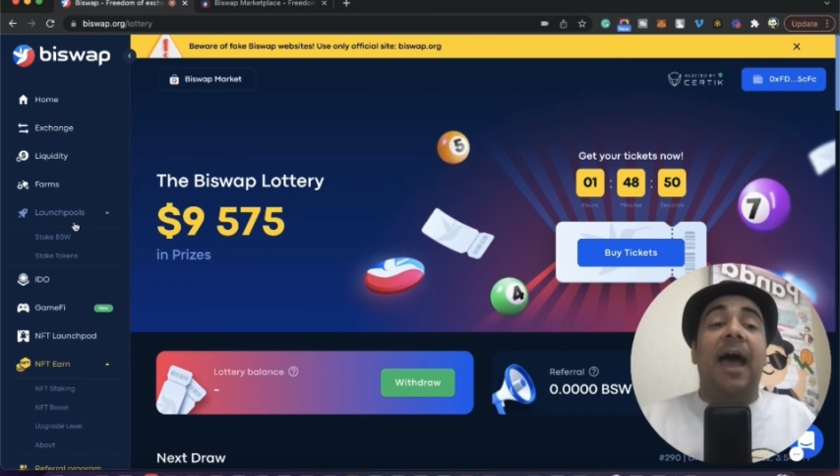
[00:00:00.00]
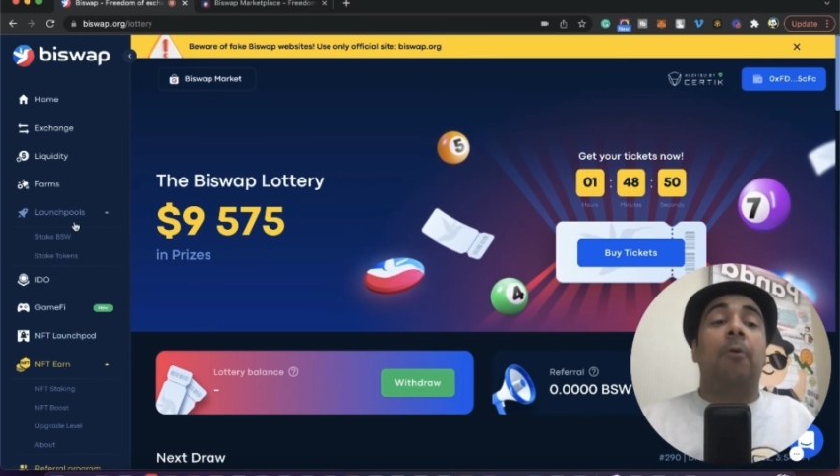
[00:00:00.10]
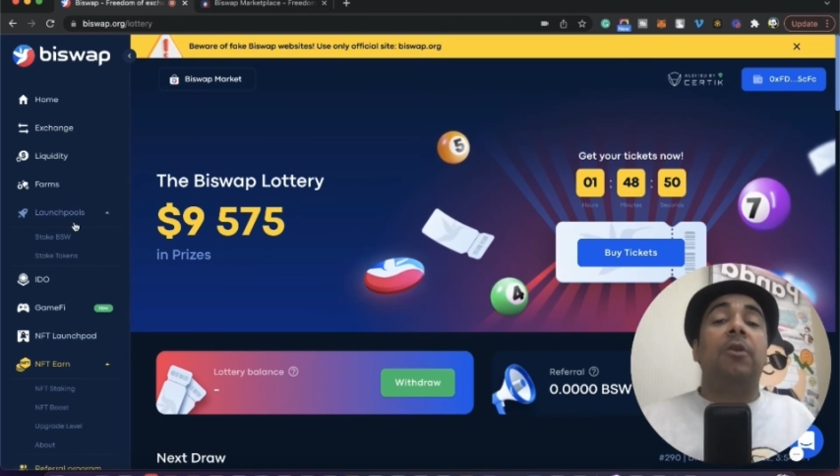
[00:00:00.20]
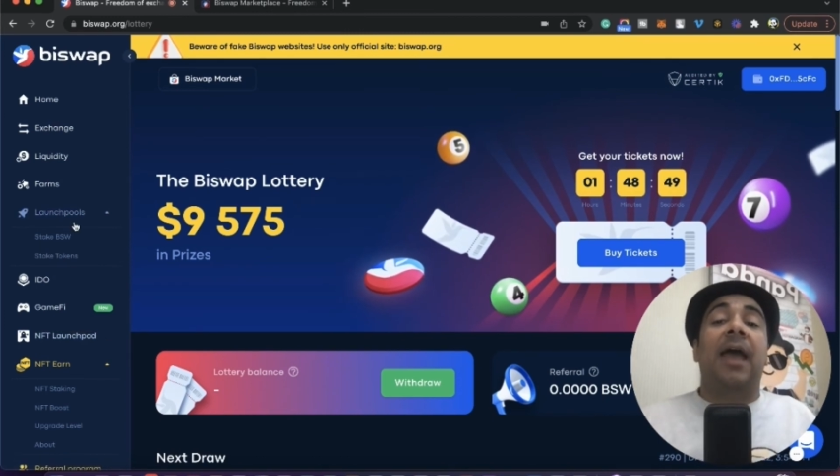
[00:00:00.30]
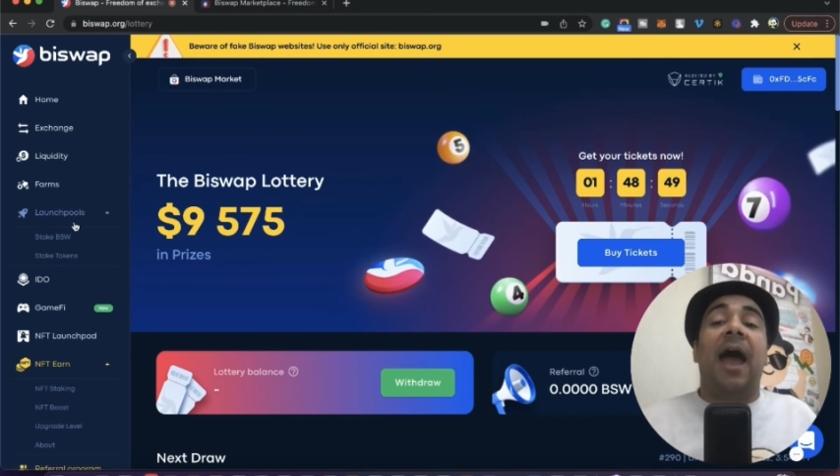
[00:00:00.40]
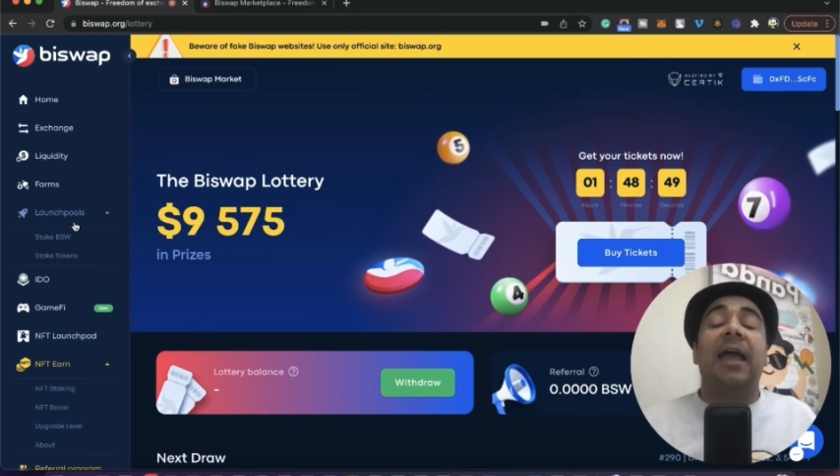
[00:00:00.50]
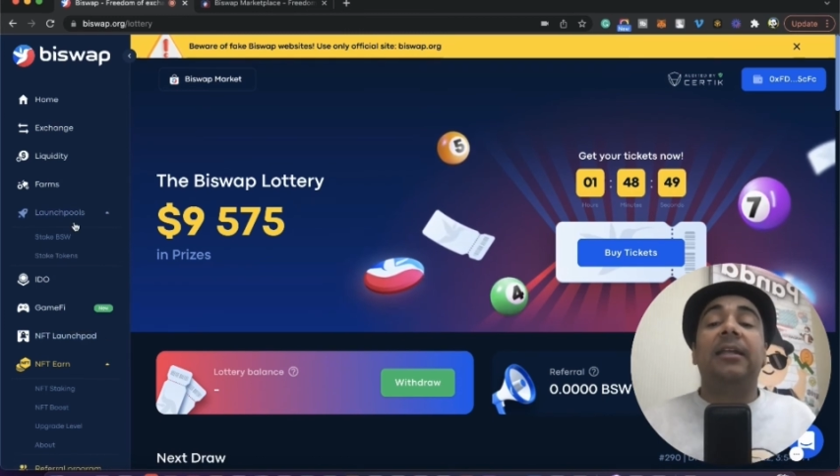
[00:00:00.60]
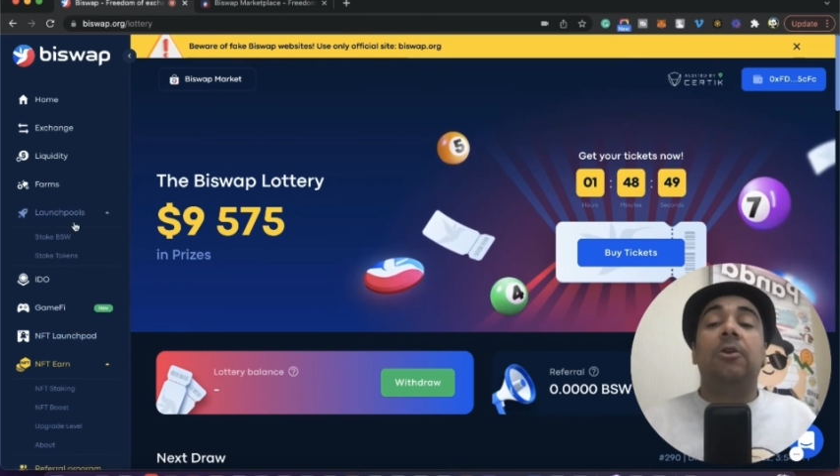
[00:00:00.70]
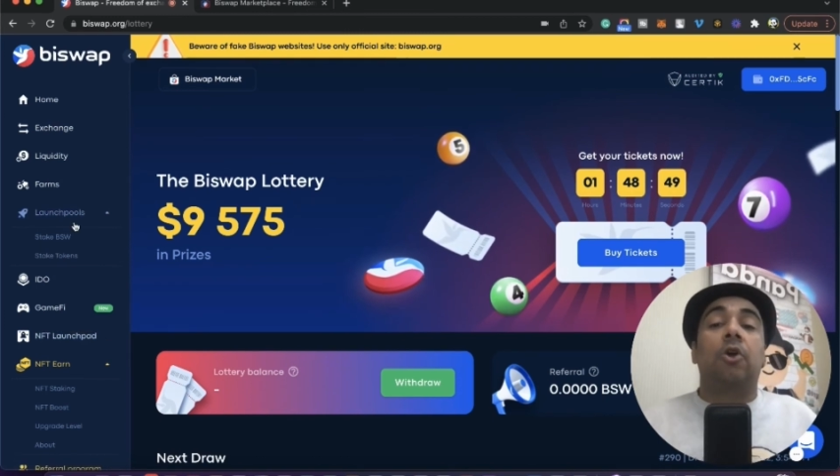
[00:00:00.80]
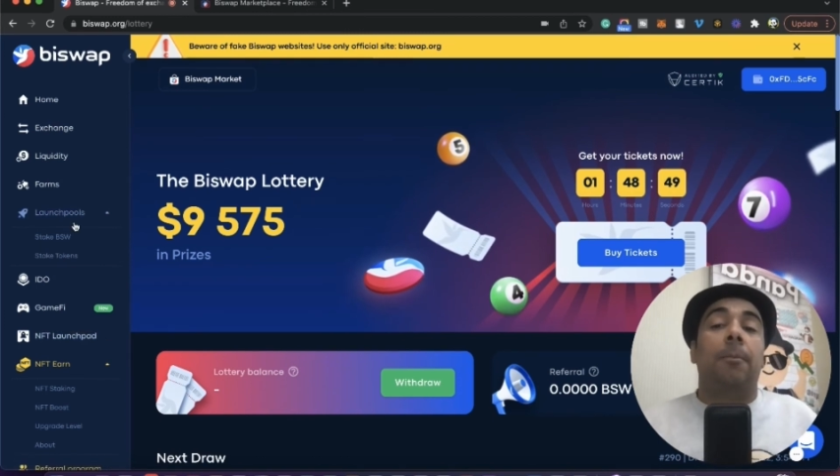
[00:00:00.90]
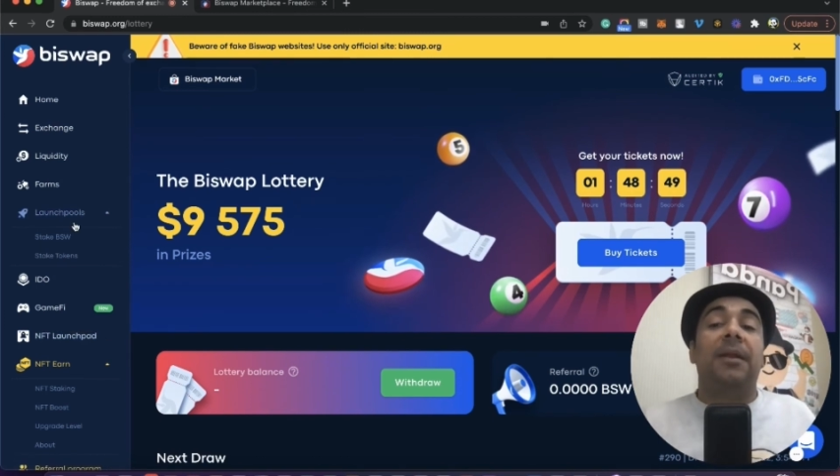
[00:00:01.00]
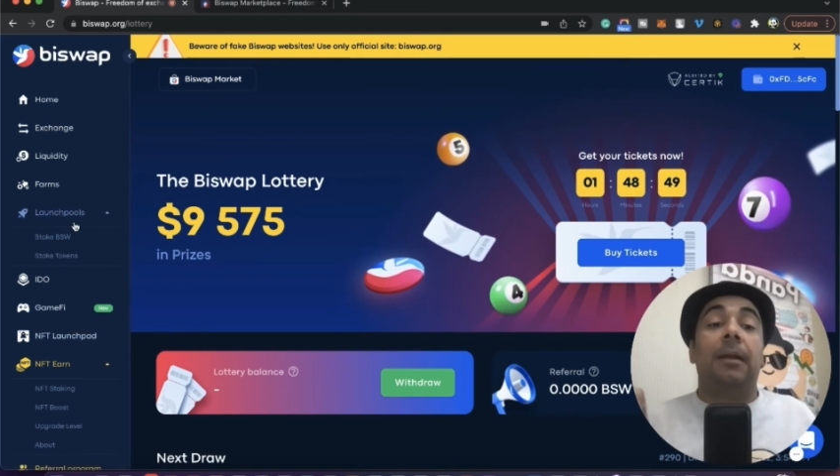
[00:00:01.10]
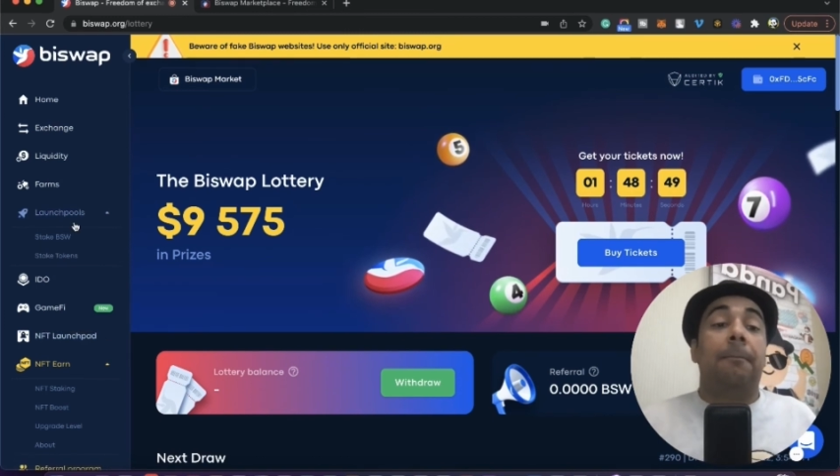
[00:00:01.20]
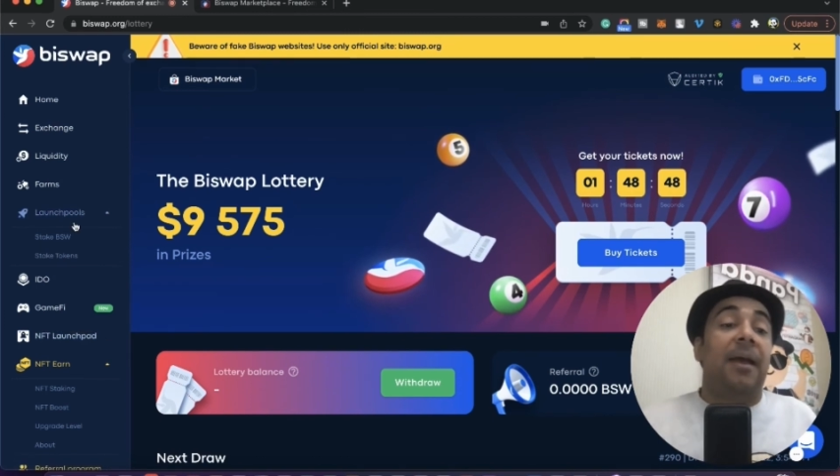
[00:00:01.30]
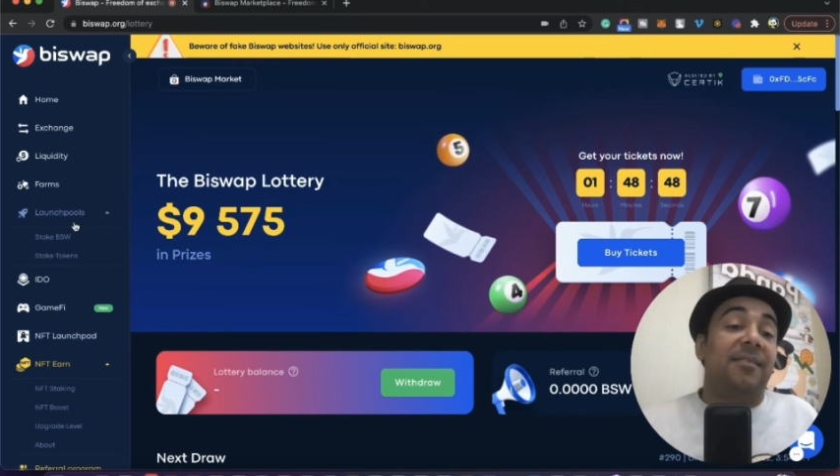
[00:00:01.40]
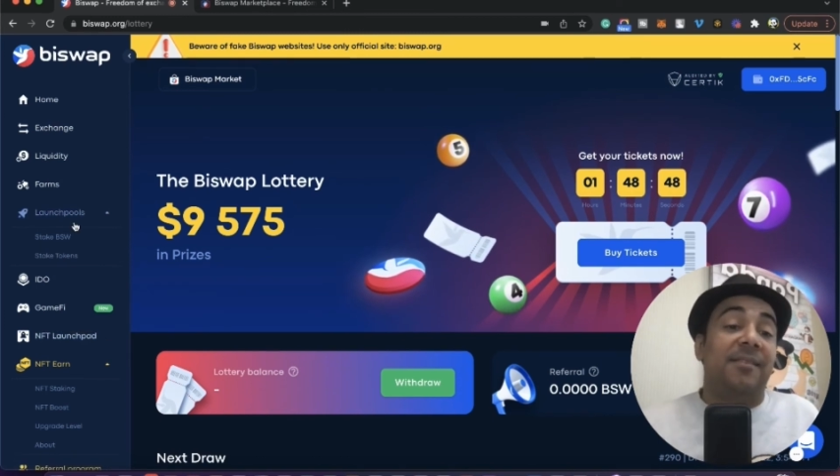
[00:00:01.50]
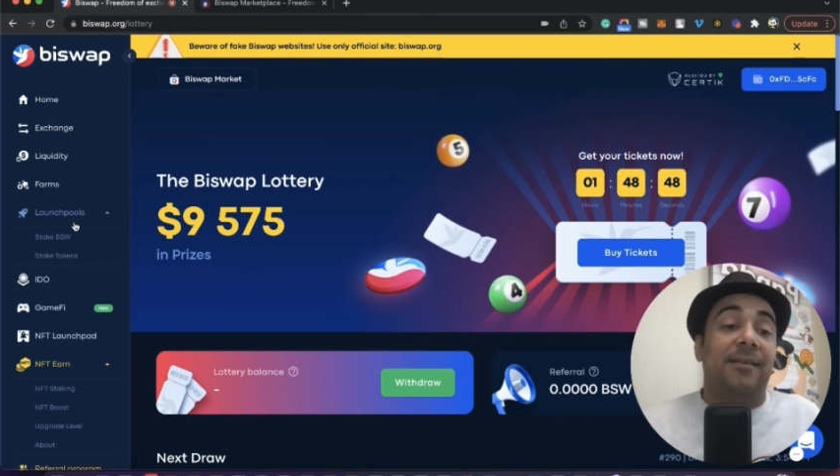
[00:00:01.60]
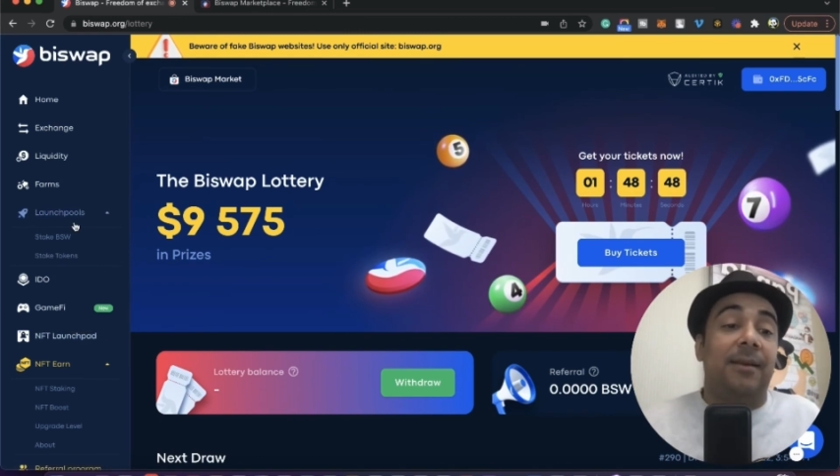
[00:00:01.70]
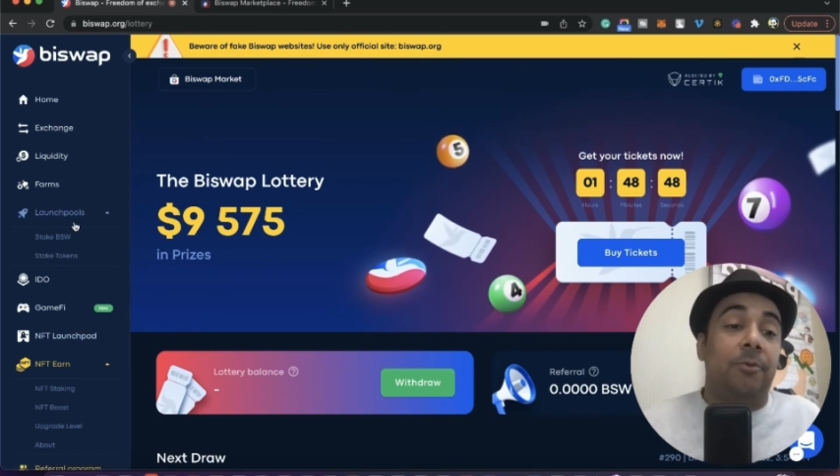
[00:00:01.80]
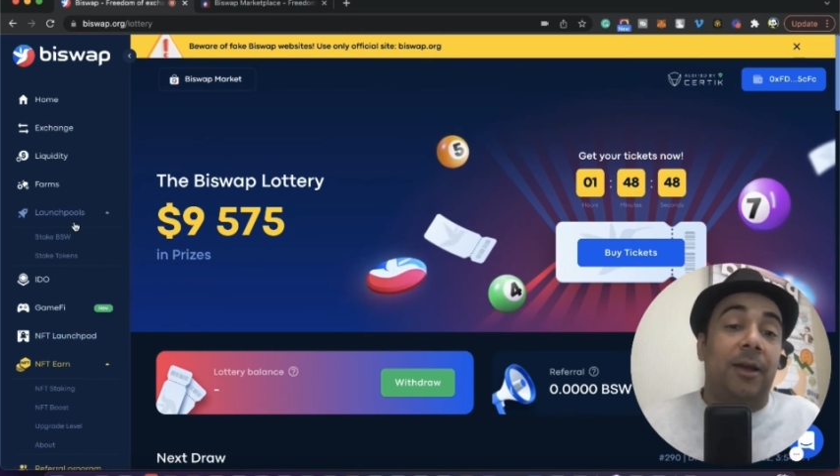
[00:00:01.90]
I would highly recommend buying this
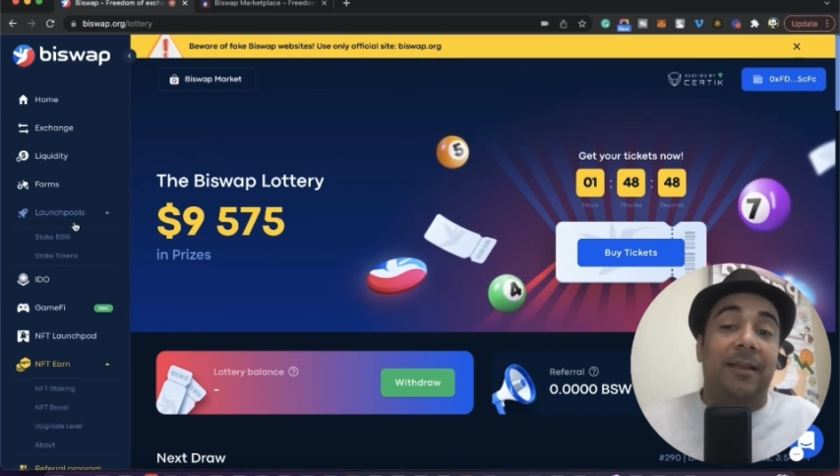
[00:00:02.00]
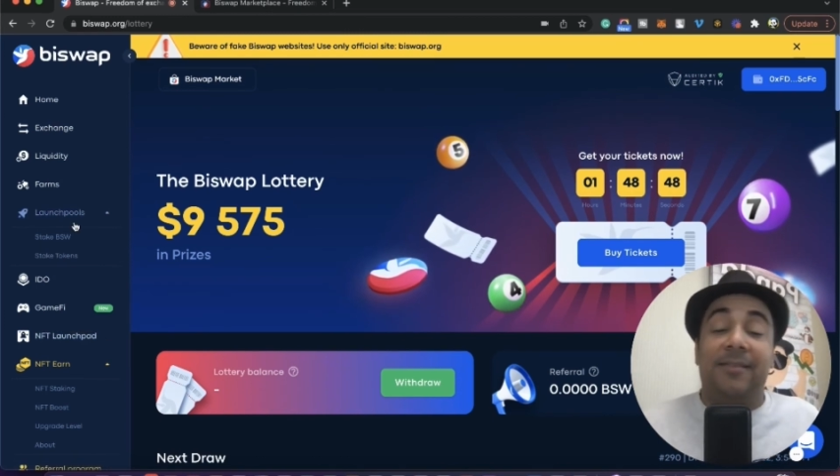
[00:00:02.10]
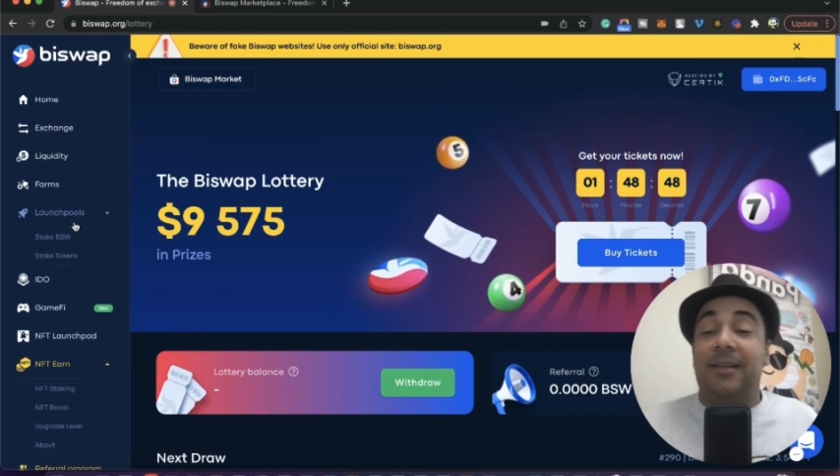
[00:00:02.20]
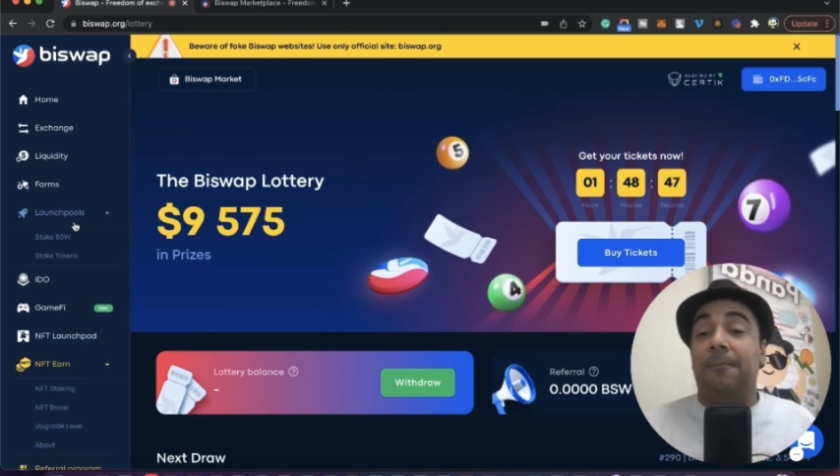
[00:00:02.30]
cryptocurrency.